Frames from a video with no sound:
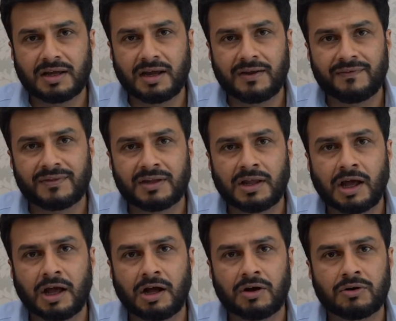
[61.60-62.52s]
and then
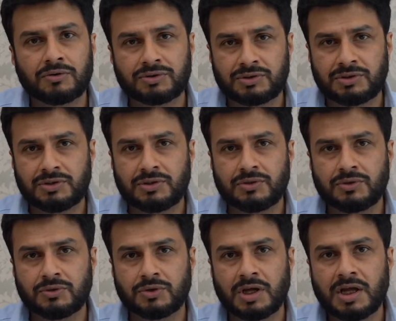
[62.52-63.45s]
how
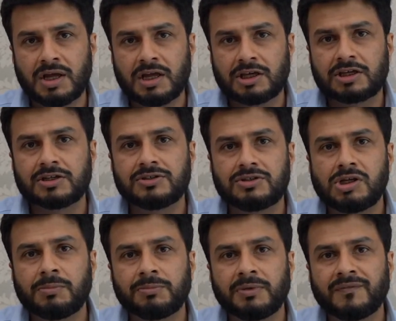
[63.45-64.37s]
to
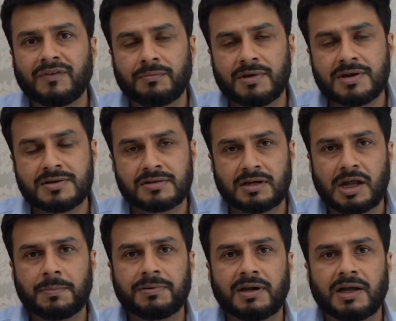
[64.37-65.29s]
consume the information and
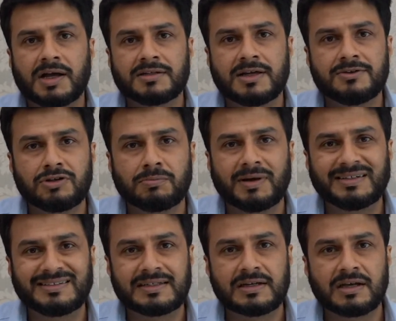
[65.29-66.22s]
apply it into my
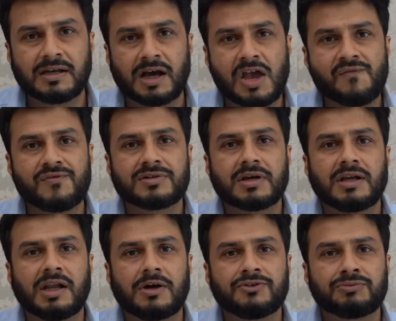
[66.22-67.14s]
daily life, which
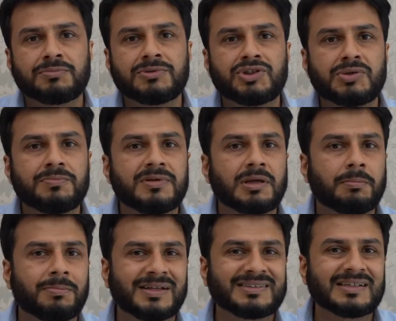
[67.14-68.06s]
allows me to be a
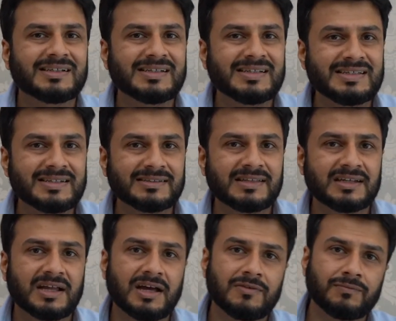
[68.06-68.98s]
better leader
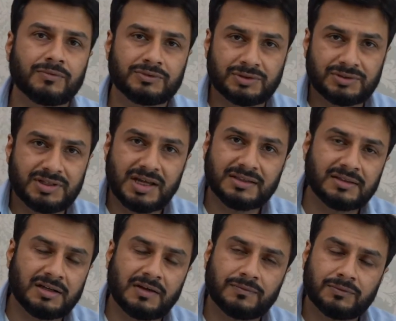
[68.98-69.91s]
today
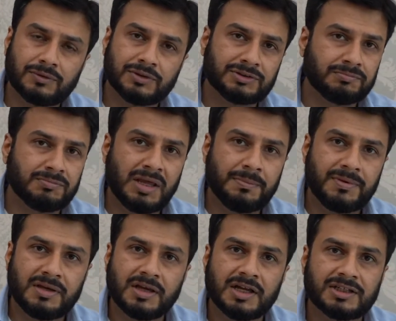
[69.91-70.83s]
than I was
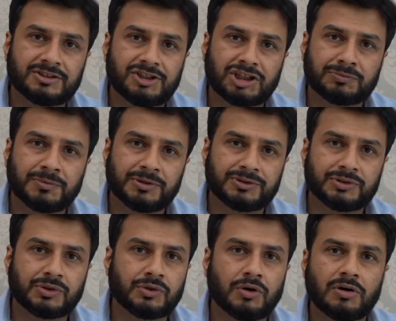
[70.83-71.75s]
maybe 6 months
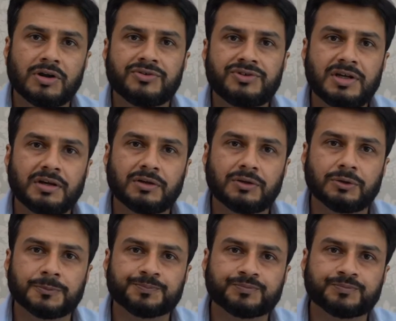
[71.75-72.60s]
ago or a year ago.